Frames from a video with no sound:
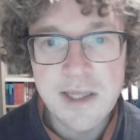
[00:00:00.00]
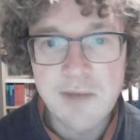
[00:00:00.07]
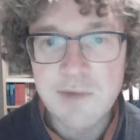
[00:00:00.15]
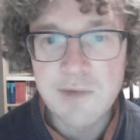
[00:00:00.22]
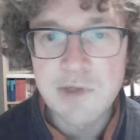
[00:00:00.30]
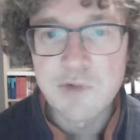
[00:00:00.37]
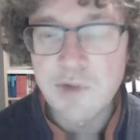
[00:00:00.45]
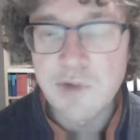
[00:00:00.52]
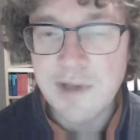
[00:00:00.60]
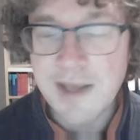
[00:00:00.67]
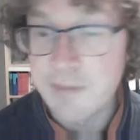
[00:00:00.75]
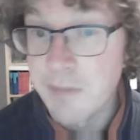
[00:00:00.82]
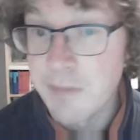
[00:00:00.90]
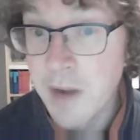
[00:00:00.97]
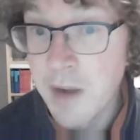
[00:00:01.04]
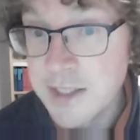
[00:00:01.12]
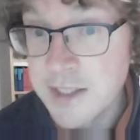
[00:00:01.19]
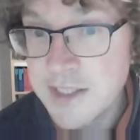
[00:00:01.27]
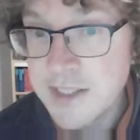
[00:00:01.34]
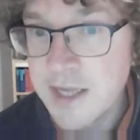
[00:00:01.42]
we do not get
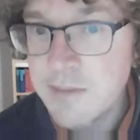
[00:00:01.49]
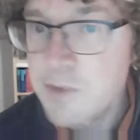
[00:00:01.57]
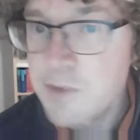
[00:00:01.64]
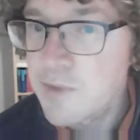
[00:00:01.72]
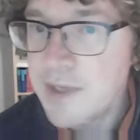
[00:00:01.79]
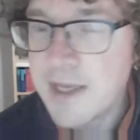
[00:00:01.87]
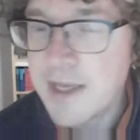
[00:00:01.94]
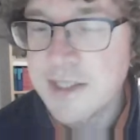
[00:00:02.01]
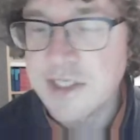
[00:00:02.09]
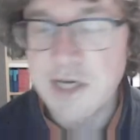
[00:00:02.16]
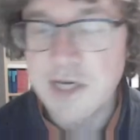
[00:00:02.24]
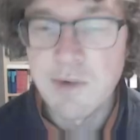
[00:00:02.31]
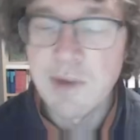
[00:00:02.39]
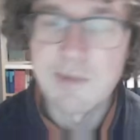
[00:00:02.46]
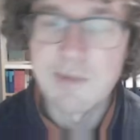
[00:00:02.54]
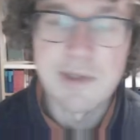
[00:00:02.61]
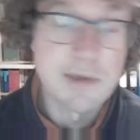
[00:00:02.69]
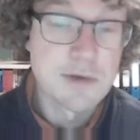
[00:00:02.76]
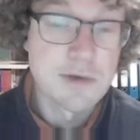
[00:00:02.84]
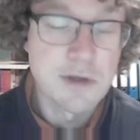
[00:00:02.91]
minus 10, but we can say, well,
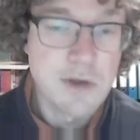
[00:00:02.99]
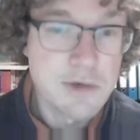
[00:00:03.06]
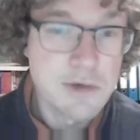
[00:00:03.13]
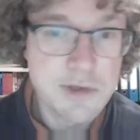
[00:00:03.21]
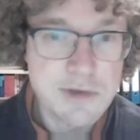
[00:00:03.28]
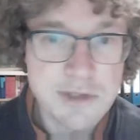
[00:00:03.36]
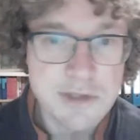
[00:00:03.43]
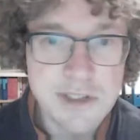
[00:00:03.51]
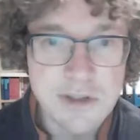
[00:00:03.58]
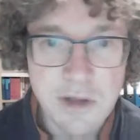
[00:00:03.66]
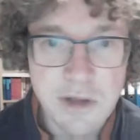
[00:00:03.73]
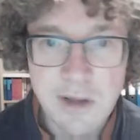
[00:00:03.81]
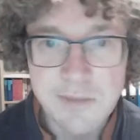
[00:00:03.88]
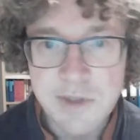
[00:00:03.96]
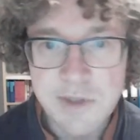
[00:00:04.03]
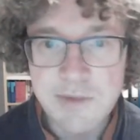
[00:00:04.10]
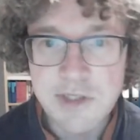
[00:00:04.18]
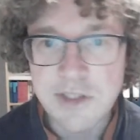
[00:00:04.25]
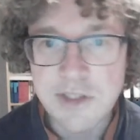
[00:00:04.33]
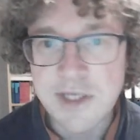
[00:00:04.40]
we are not going to use this call option,
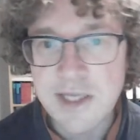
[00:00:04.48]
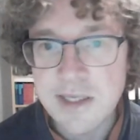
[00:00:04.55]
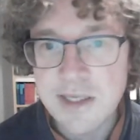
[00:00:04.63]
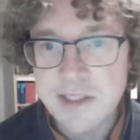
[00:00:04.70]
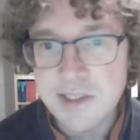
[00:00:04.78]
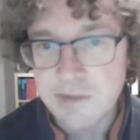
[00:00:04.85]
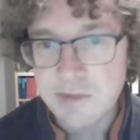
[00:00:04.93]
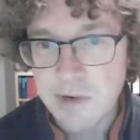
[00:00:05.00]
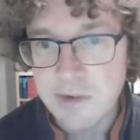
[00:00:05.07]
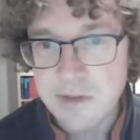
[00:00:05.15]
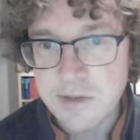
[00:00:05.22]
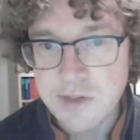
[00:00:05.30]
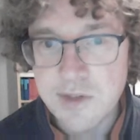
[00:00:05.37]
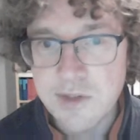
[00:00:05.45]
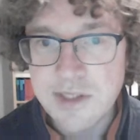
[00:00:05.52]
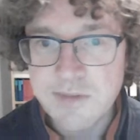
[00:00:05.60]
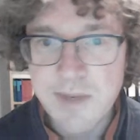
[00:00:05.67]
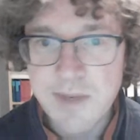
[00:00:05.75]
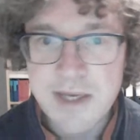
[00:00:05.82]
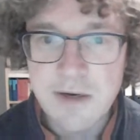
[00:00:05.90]
we just get 0. So this
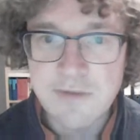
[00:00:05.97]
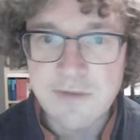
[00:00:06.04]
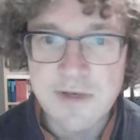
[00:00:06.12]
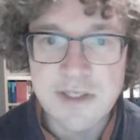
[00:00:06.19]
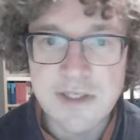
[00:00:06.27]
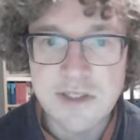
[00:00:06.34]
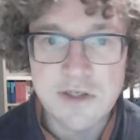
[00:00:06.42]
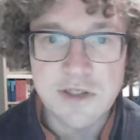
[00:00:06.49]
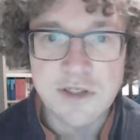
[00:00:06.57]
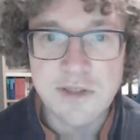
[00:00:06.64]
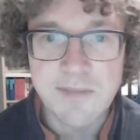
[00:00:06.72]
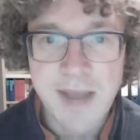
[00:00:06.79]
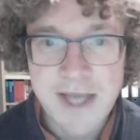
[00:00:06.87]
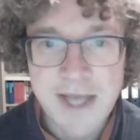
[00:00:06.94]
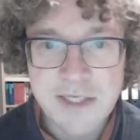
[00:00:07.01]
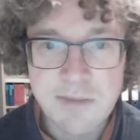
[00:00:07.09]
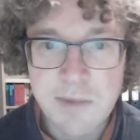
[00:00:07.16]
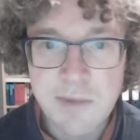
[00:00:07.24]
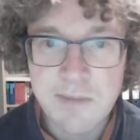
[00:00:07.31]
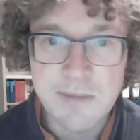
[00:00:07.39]
payoff is just the
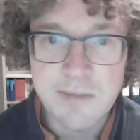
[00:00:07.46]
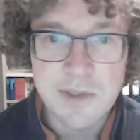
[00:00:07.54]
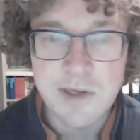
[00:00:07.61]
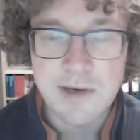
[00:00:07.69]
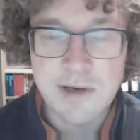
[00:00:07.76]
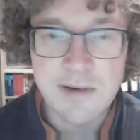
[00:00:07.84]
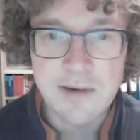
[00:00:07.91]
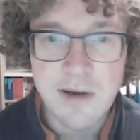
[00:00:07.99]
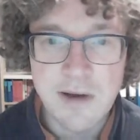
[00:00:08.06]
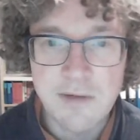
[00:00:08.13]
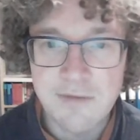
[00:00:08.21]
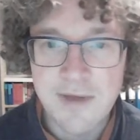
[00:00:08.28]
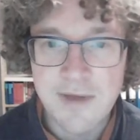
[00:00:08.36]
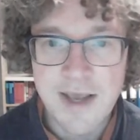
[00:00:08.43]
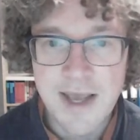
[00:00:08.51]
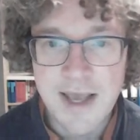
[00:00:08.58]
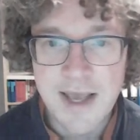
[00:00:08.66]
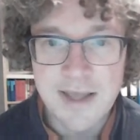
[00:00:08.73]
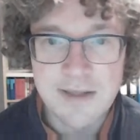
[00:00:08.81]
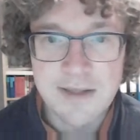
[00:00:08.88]
maximum of
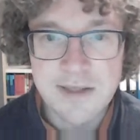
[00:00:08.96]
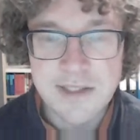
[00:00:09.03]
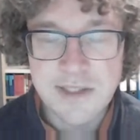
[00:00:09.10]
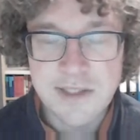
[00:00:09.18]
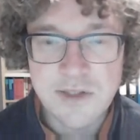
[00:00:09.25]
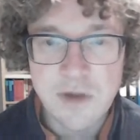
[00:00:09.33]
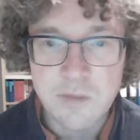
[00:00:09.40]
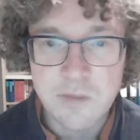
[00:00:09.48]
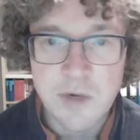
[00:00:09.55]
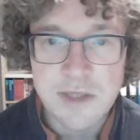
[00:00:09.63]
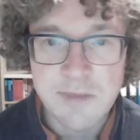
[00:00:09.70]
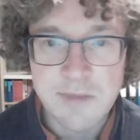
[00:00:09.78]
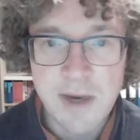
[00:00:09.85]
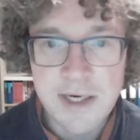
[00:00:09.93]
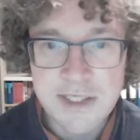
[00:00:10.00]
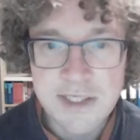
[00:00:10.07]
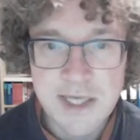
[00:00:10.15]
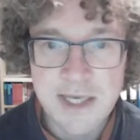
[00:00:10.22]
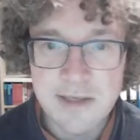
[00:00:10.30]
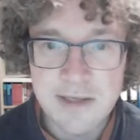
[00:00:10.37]
this stock price minus
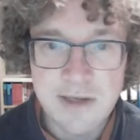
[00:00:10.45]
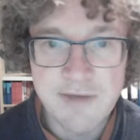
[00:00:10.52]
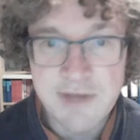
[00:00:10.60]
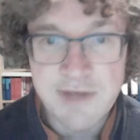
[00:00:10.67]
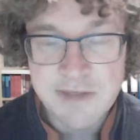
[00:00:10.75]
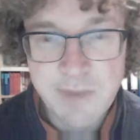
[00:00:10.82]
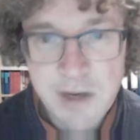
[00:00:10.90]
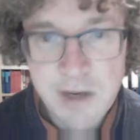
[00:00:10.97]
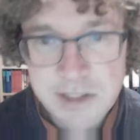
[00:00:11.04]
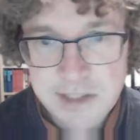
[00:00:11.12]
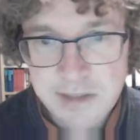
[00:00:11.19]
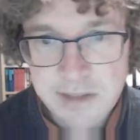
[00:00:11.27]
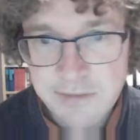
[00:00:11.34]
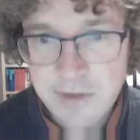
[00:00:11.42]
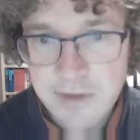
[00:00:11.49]
K, if that's positive,